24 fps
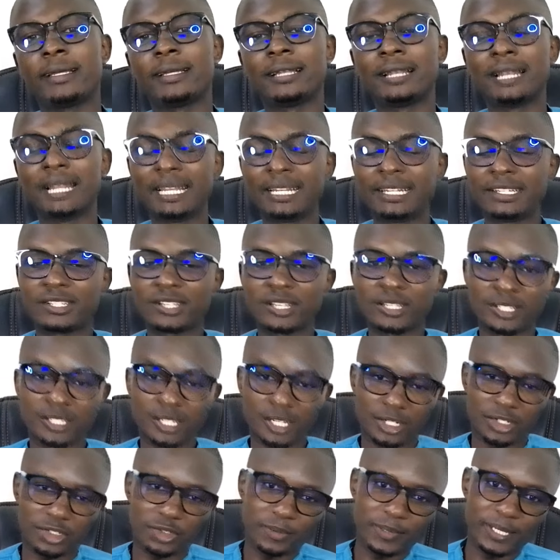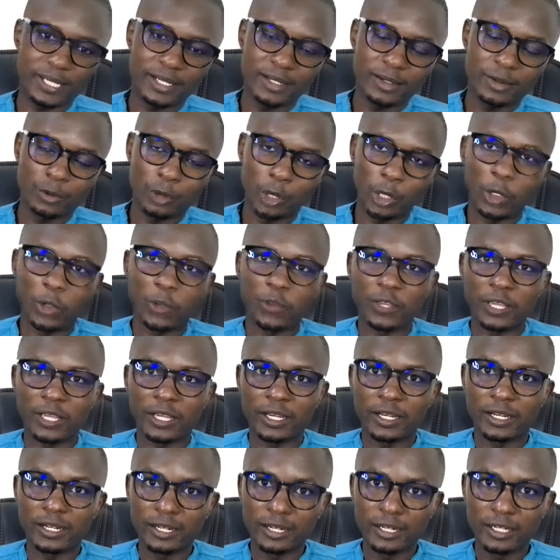Ladies and gentlemen, what do you think?
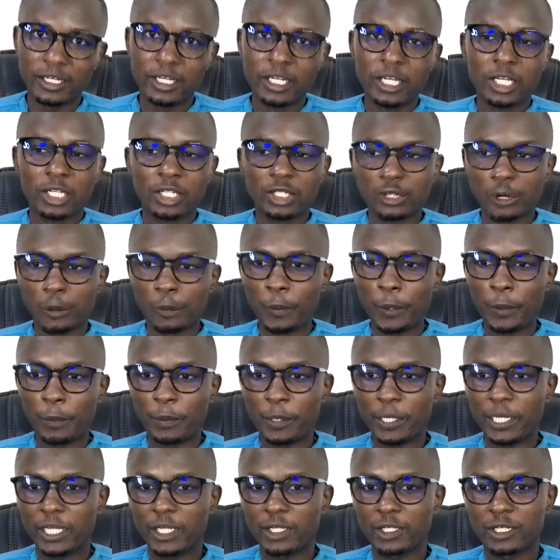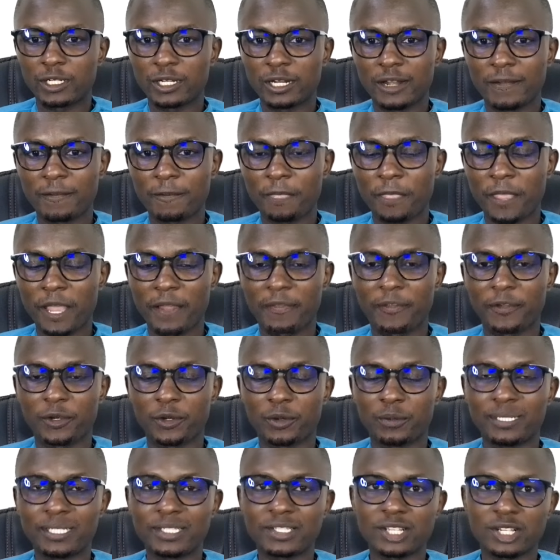Drop your opinion at the
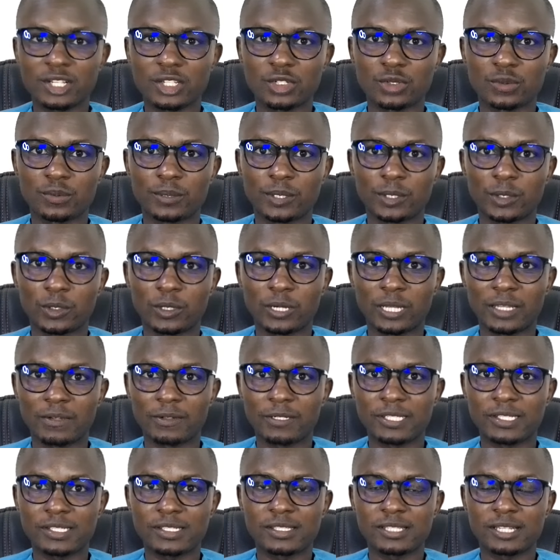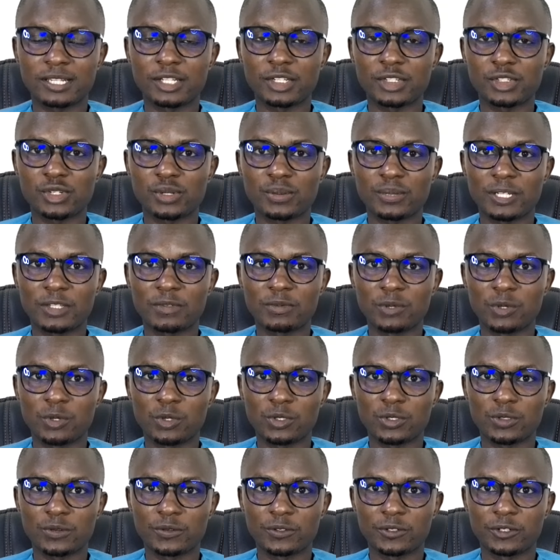comment section below. Otherwise, thank you so much
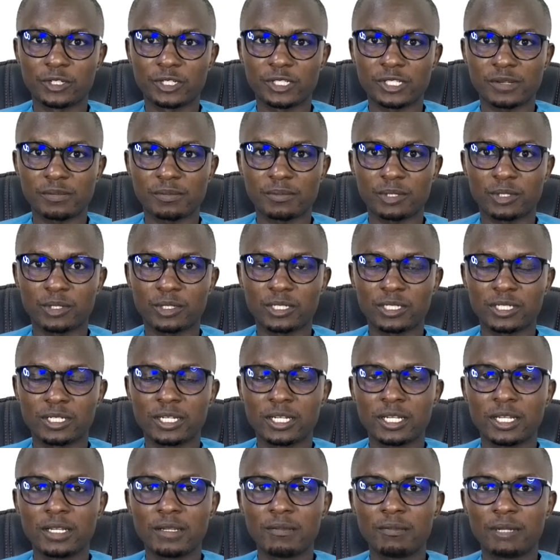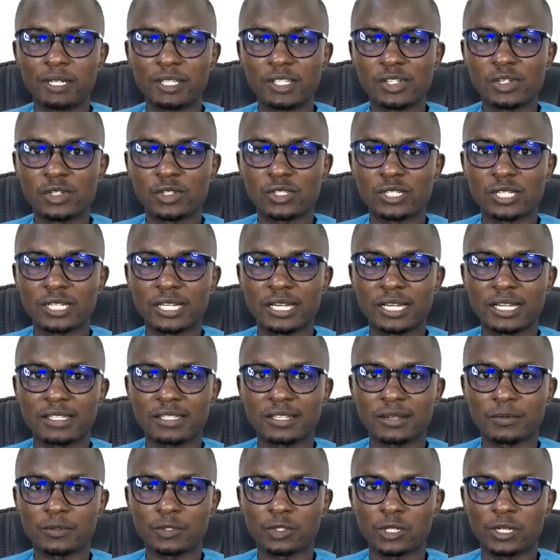because of your great support. Please consider
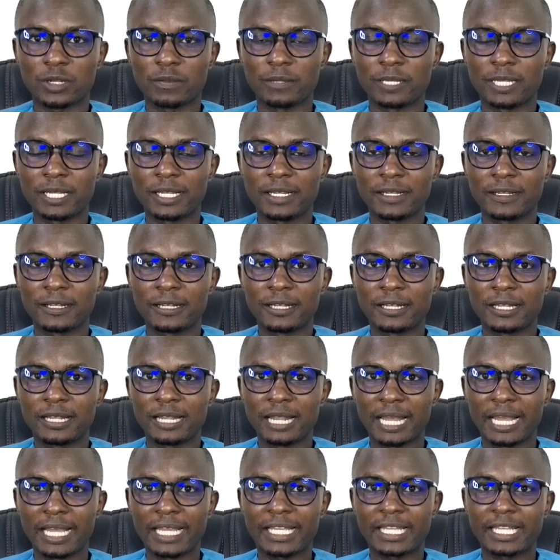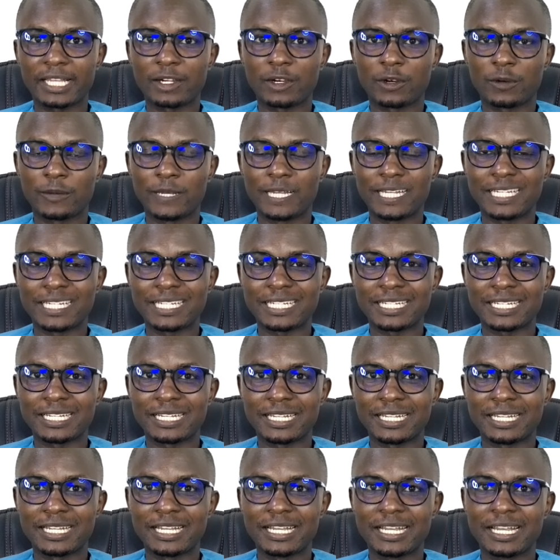subscribing, liking, commenting,
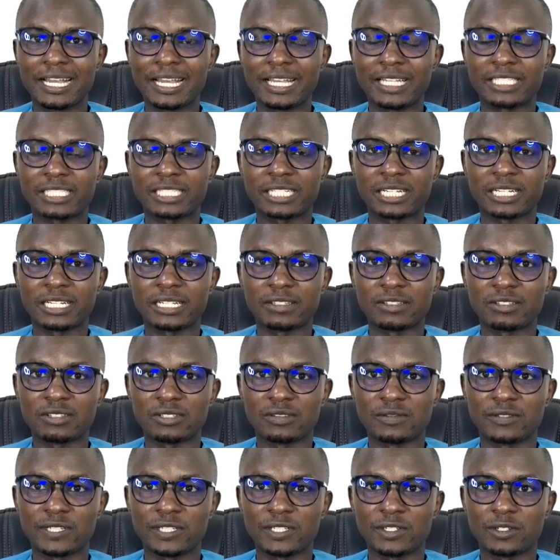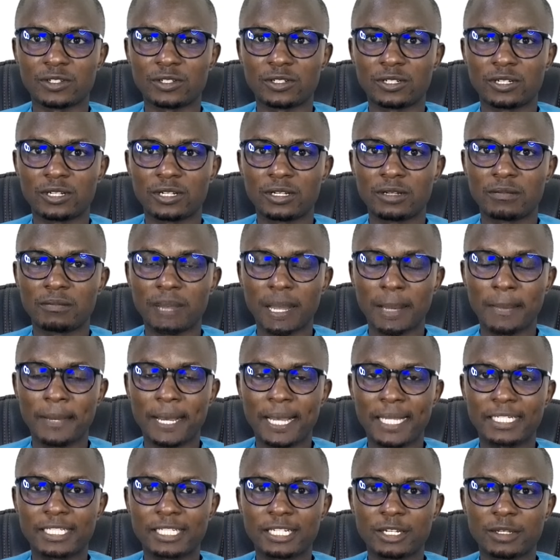and sharing this video.
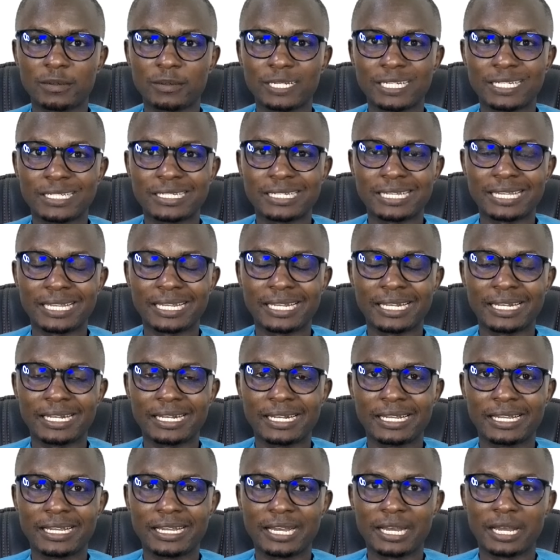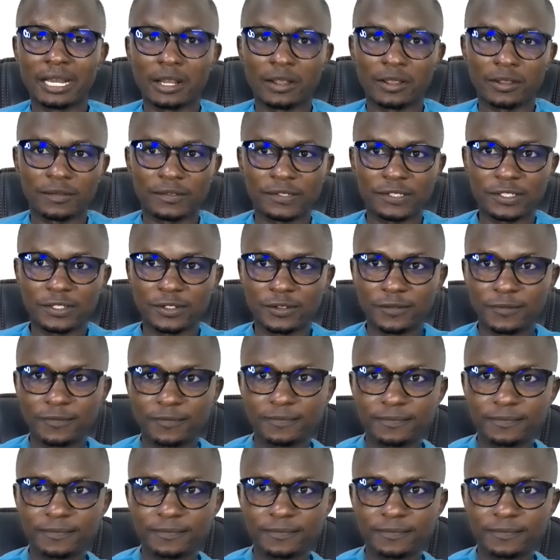Bye-bye till you meet in another video.